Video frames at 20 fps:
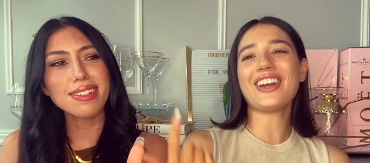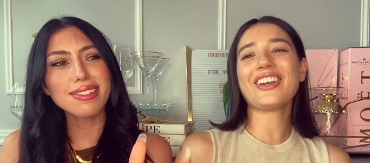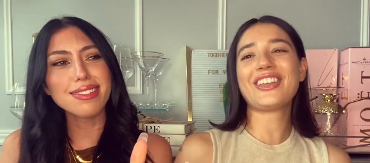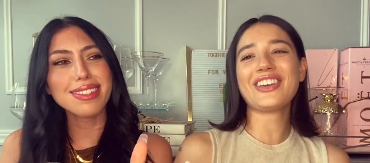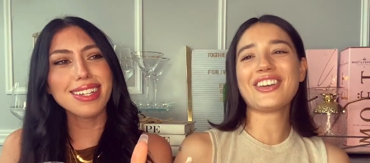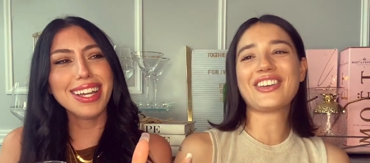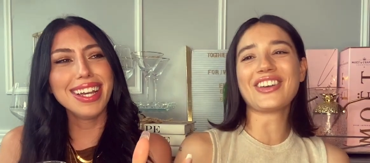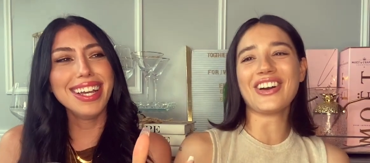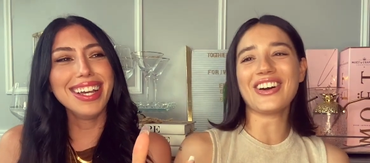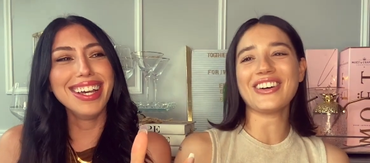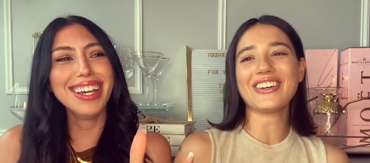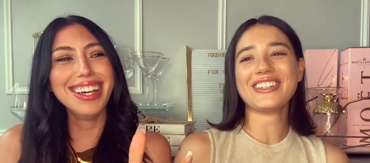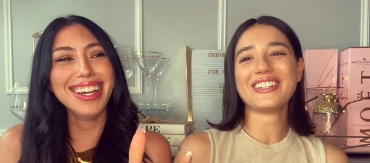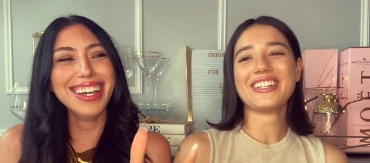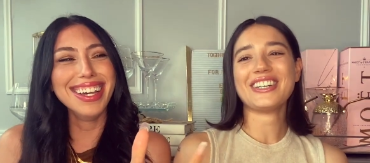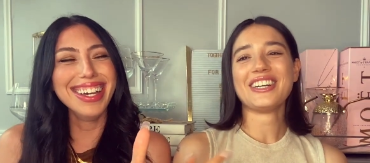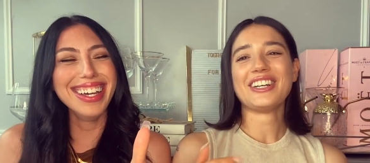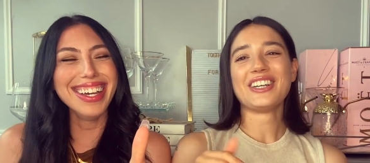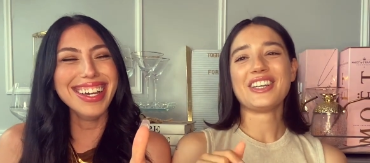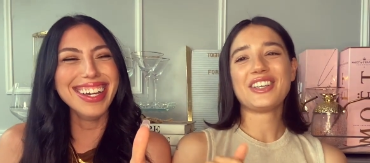Speaker 1: you go
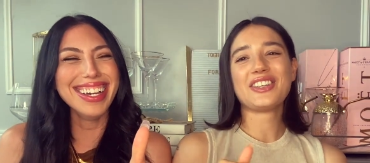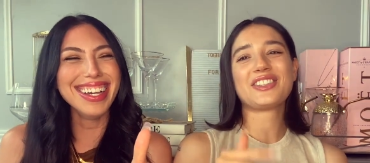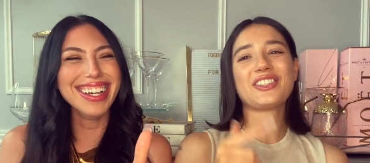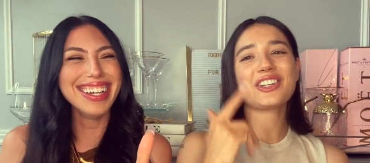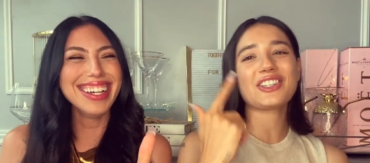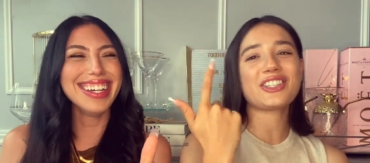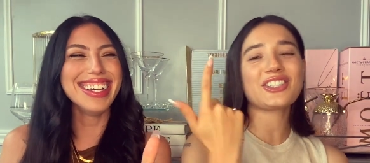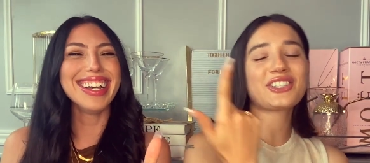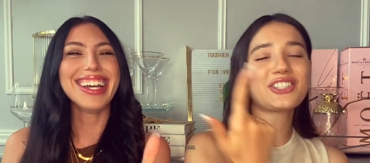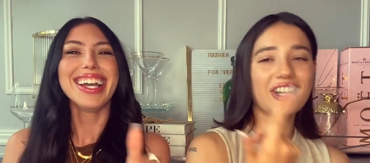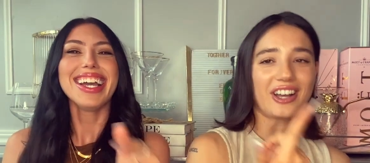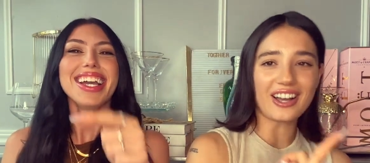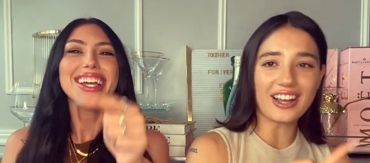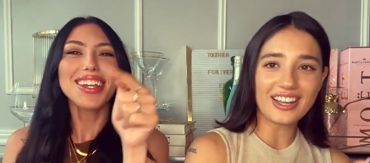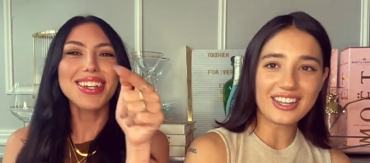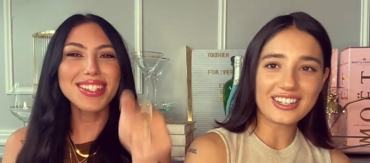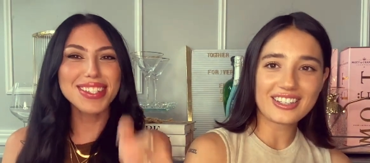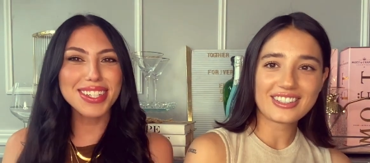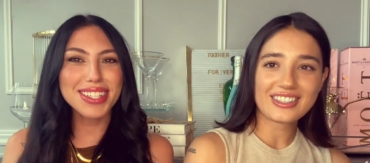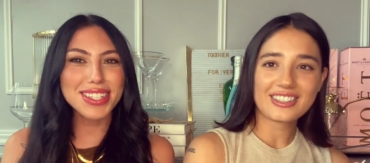you took the shot.
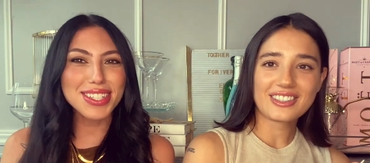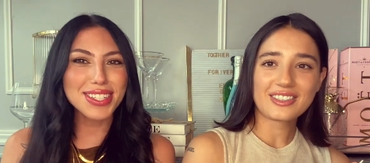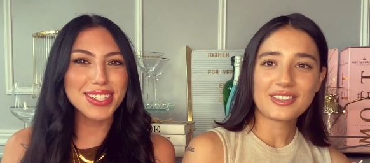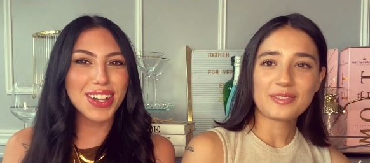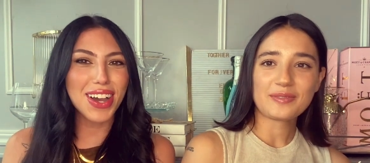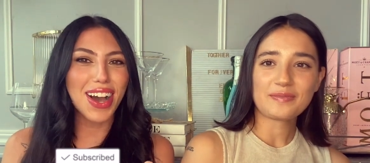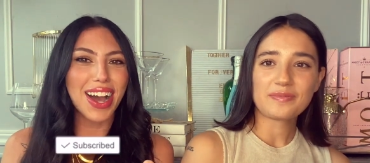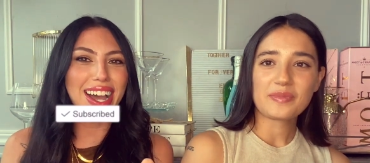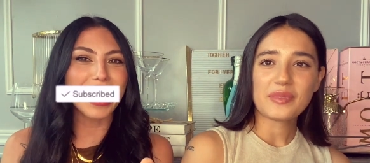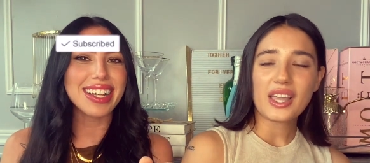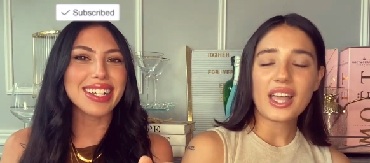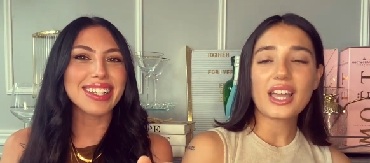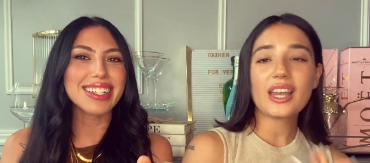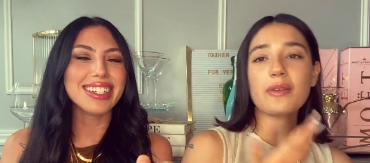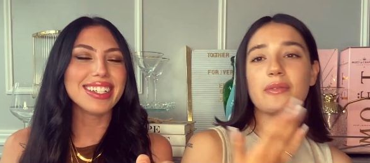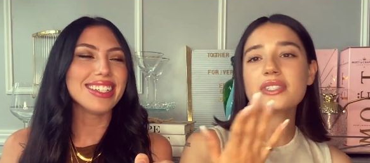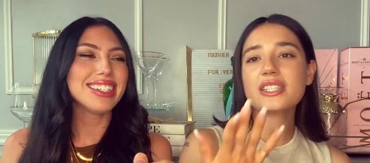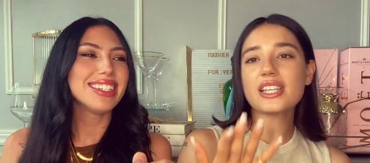You took the shot. And it was